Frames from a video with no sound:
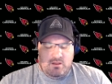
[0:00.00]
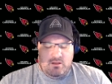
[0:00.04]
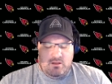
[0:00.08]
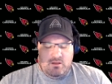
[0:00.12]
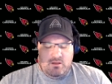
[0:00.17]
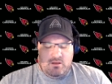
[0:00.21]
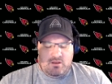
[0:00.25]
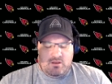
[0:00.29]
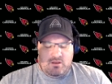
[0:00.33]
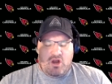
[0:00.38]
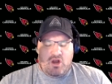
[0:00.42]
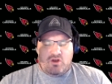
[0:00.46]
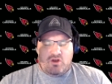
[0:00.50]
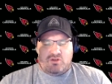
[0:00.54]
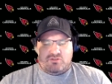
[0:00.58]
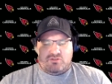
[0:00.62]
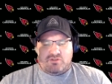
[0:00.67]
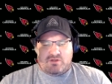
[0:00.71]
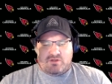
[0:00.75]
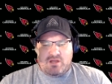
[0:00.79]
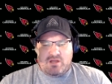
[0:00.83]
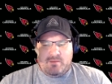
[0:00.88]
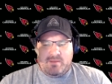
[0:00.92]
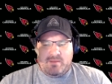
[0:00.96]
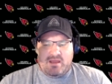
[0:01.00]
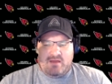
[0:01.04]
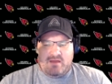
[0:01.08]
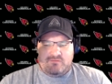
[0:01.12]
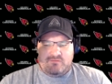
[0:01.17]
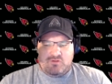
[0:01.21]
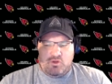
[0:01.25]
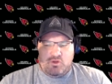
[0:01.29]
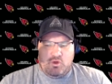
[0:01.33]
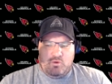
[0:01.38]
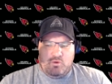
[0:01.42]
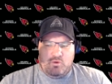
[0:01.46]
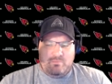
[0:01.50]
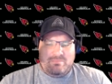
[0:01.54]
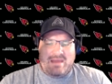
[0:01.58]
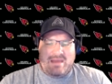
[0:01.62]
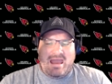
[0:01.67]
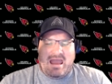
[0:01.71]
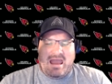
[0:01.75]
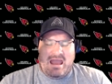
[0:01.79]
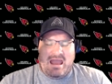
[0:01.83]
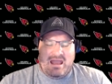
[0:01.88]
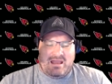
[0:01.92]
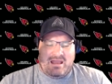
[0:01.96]
Cardinals are coming off two
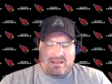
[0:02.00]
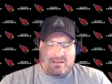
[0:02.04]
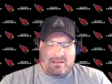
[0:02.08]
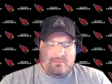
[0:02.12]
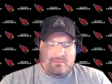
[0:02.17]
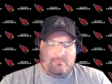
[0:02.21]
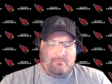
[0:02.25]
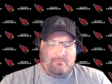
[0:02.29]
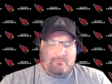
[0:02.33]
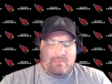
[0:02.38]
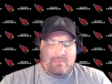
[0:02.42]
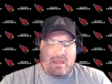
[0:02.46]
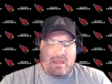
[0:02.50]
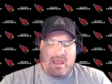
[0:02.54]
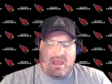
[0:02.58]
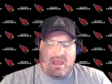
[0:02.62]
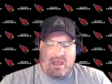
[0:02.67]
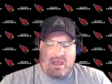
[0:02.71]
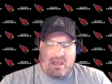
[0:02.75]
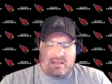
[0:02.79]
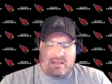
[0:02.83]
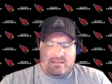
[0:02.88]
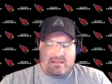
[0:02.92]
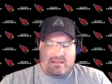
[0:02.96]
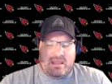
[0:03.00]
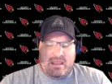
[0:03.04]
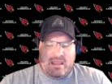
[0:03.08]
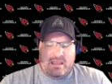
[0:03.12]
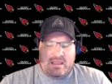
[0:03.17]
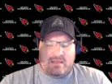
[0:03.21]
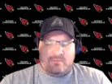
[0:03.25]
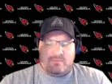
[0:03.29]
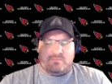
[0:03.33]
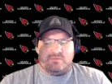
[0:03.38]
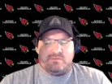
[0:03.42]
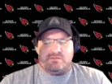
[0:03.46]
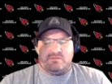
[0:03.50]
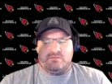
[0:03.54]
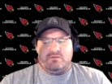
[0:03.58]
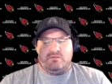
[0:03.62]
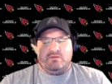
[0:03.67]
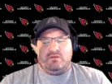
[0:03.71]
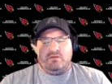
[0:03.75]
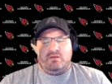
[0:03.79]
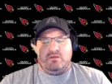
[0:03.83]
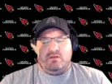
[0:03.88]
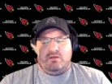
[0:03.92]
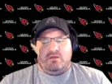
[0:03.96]
bad, bad games
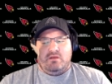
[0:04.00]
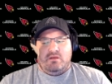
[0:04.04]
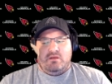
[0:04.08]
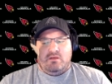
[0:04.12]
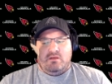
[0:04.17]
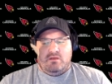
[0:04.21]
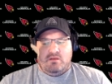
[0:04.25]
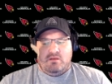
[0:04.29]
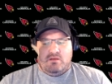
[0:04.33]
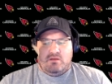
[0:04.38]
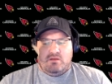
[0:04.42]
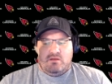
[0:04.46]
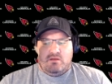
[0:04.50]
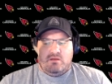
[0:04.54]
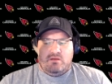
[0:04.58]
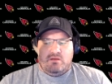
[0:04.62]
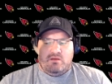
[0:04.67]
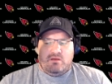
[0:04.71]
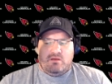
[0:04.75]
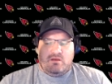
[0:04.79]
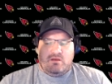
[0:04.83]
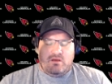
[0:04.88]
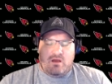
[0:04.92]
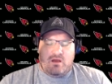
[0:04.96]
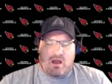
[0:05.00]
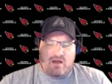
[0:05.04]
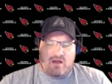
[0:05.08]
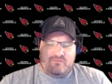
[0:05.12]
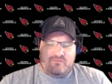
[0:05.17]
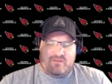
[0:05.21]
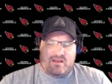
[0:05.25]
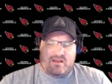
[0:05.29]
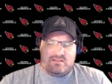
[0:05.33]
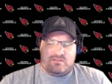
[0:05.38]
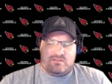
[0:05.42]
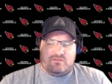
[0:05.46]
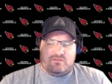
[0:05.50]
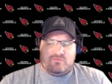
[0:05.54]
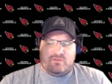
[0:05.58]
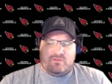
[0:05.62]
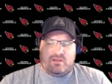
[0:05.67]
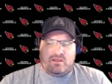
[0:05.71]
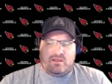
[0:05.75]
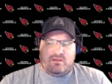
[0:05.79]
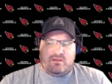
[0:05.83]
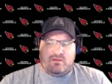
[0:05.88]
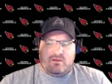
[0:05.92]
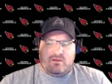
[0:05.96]

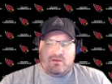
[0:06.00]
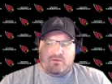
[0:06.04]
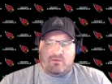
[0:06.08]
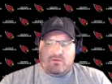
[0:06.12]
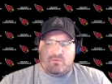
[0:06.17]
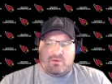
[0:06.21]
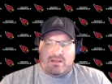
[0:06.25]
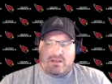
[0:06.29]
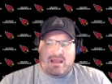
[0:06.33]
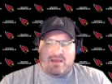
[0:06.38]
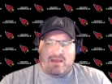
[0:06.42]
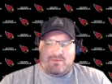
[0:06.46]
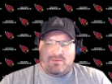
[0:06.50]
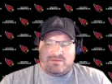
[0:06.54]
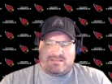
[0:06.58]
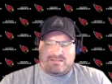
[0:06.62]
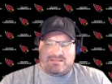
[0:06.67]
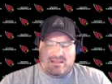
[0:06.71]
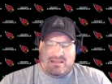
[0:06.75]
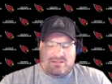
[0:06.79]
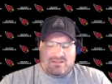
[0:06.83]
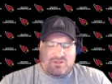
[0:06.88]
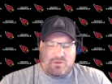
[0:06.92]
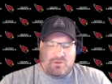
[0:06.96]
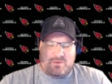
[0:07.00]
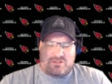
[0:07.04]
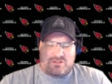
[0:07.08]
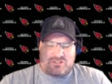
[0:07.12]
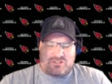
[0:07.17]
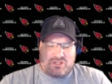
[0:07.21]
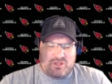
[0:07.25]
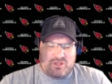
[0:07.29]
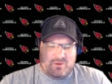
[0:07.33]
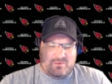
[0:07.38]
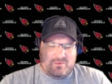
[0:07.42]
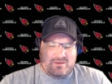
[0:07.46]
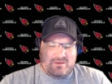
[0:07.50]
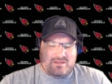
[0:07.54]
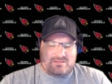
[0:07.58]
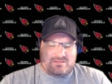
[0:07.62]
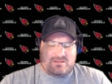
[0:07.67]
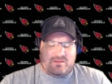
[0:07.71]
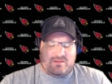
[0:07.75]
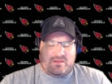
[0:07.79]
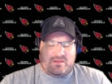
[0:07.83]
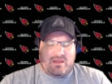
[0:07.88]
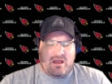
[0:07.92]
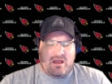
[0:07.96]
offensively. We're not, we're seeing too much cuteness
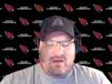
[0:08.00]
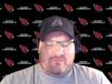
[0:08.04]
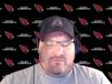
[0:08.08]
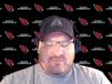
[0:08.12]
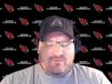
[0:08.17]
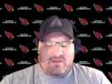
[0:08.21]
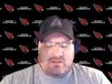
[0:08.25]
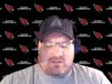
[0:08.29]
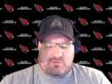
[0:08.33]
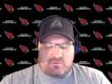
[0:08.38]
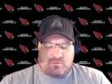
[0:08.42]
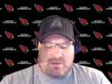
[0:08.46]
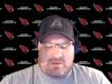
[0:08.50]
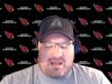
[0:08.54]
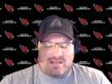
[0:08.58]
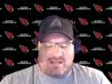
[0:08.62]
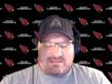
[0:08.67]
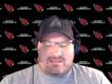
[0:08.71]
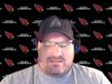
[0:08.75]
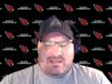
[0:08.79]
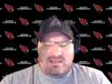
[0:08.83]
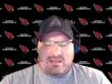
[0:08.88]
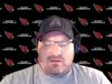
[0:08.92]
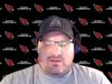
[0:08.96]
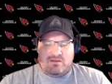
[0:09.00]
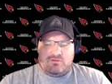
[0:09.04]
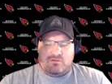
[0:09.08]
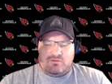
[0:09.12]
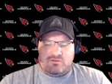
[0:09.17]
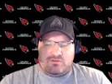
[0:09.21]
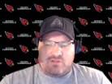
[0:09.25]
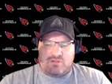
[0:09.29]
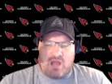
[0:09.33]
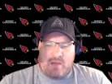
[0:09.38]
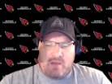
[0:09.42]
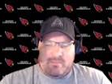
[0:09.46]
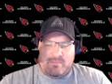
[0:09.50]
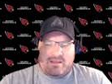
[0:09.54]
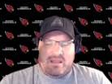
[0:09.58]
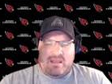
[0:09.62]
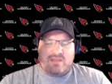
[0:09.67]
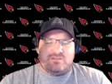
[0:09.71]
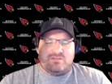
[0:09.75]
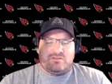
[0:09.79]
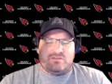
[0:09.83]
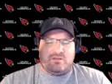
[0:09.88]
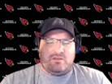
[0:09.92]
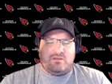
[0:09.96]
on the offense. We're not seeing a
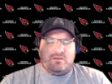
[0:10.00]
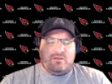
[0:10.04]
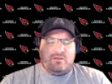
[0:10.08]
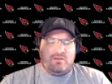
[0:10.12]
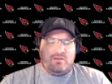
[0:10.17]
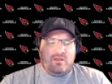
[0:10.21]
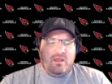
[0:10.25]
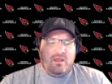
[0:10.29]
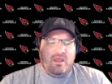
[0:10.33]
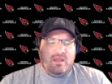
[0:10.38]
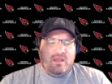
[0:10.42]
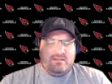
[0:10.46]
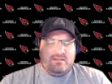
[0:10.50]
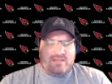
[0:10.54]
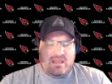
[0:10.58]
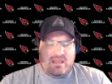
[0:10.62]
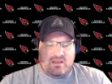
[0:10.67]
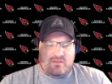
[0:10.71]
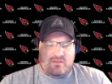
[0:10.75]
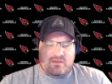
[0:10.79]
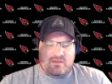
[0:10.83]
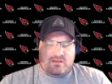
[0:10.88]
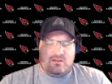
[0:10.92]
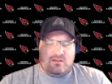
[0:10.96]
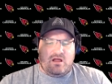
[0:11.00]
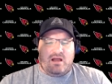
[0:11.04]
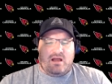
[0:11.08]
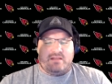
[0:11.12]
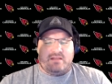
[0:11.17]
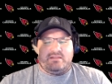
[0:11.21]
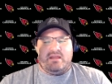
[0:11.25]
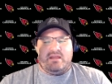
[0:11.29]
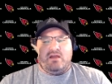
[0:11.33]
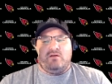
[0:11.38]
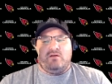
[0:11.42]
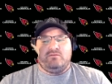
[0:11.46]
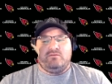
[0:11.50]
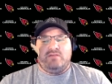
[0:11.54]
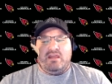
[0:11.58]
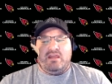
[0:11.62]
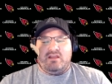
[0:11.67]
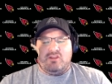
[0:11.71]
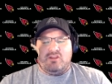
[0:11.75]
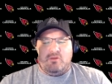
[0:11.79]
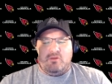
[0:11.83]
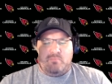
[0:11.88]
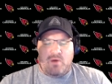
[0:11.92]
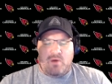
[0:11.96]
domination, taking the clock down,
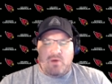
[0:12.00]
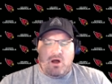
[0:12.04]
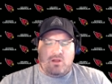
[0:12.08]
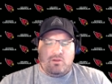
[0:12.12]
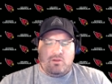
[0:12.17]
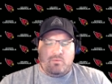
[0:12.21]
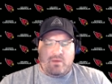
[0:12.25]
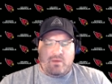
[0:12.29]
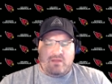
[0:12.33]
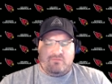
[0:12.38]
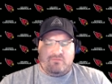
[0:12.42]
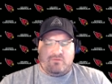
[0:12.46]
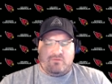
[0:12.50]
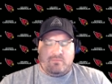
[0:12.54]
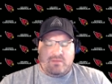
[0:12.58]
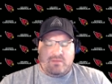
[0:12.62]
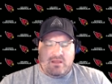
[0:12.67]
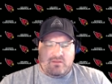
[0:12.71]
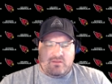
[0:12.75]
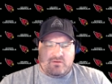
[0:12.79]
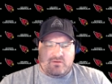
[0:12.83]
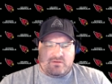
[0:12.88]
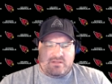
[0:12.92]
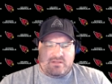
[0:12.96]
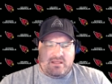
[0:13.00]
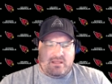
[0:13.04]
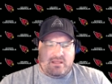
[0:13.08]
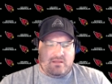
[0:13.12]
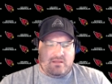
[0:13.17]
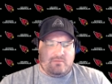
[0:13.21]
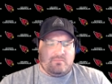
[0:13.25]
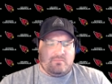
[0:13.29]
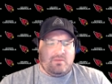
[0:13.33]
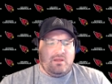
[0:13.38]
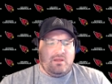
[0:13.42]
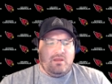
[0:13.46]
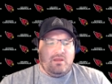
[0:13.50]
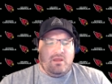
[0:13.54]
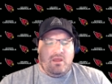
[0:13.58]
taking the ball away from the other team.